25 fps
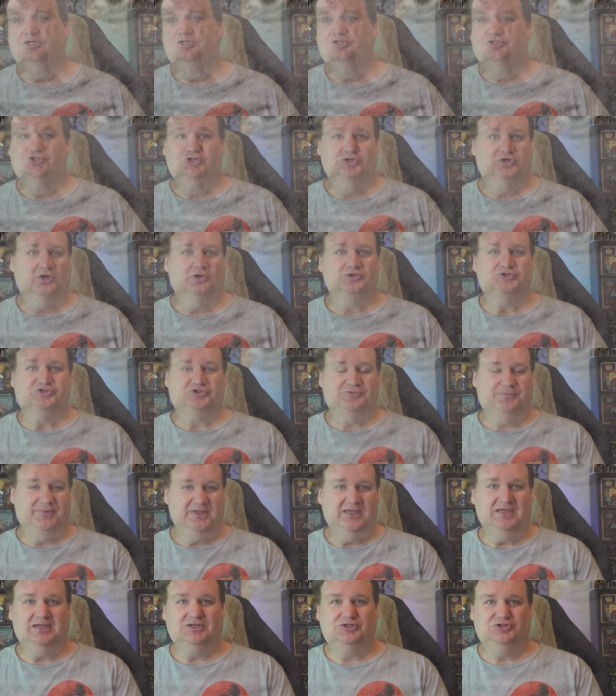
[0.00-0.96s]
to go
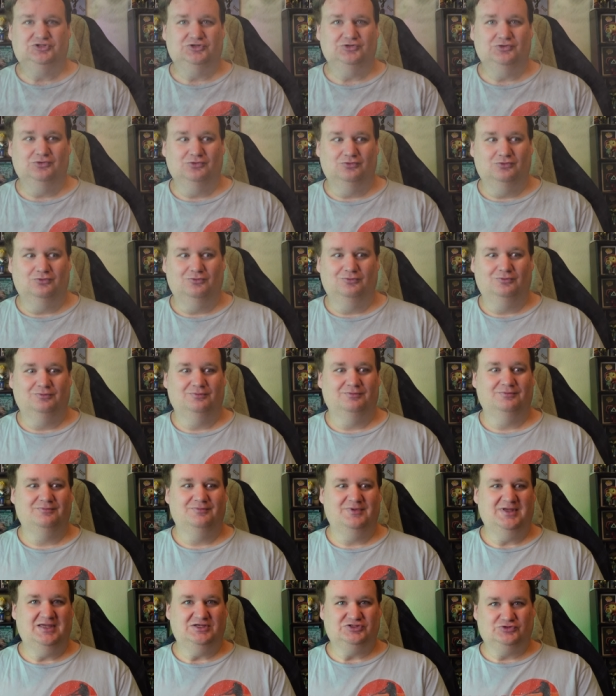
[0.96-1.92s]
speak to
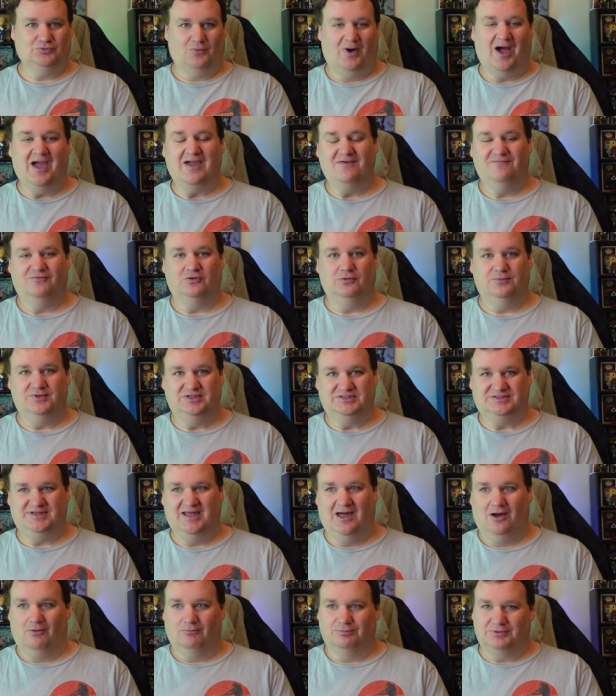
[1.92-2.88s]
his wife who he's
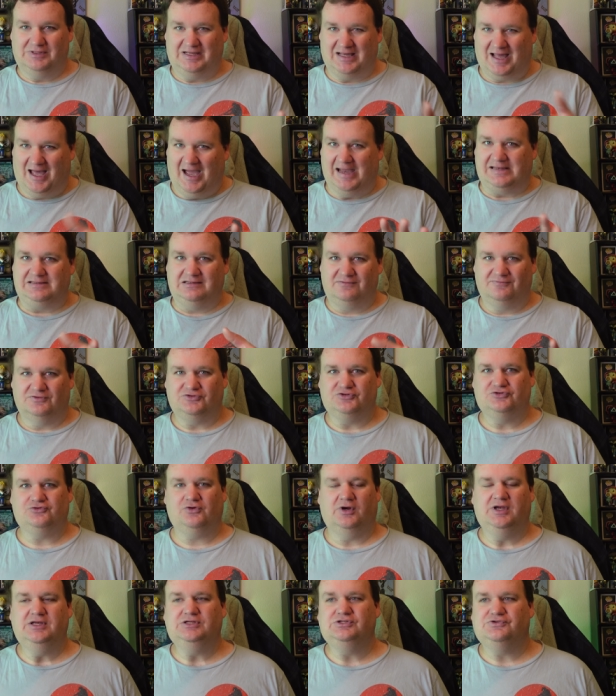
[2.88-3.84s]
now kind of
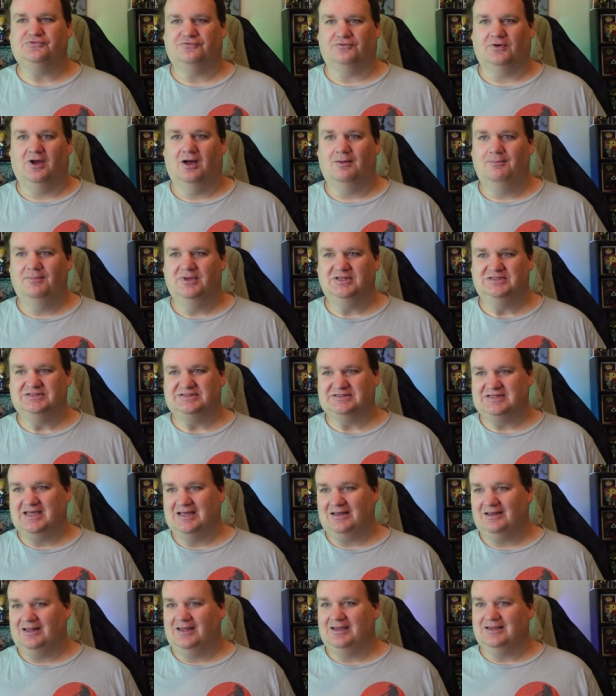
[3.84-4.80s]
estranged from and
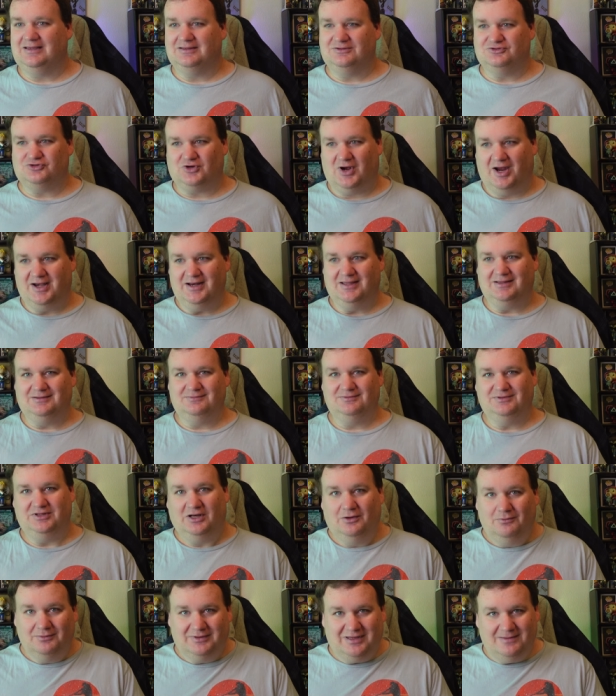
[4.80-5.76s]
say like try to
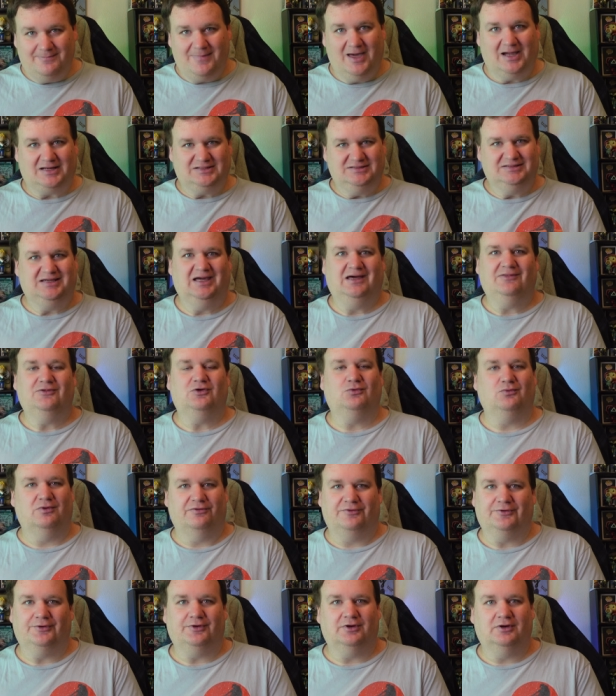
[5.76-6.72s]
you know get back together
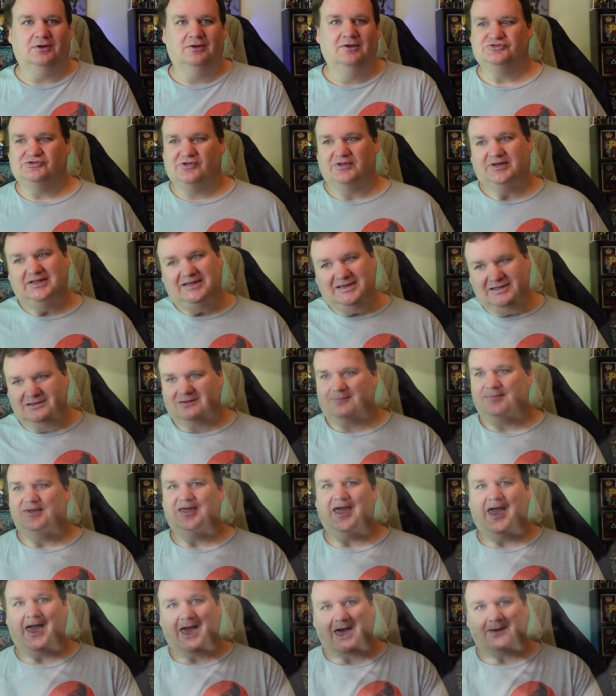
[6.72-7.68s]
with her so that he can
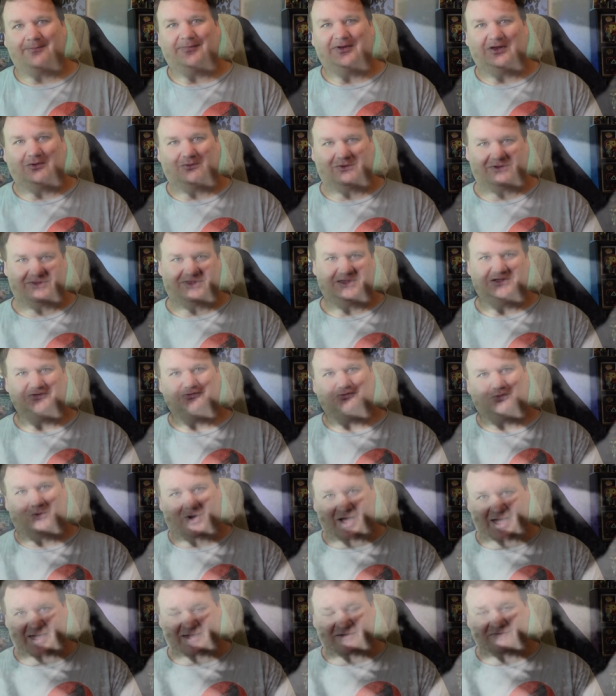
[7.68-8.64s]
be happy with his
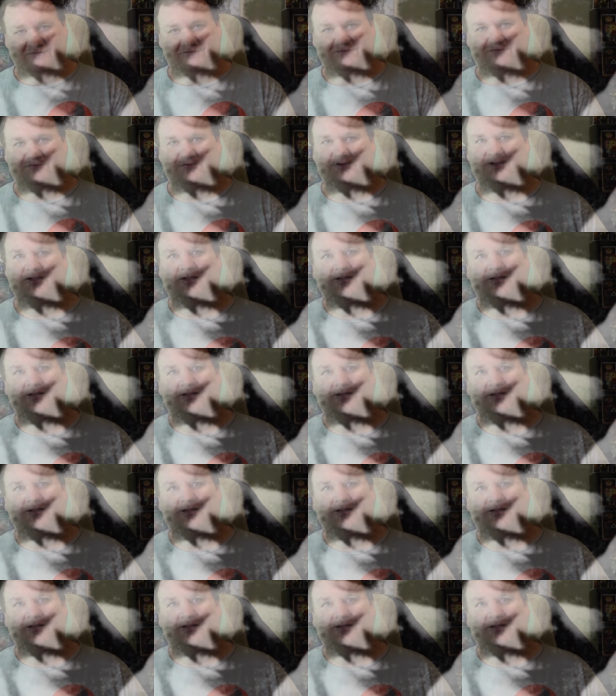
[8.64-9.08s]
wife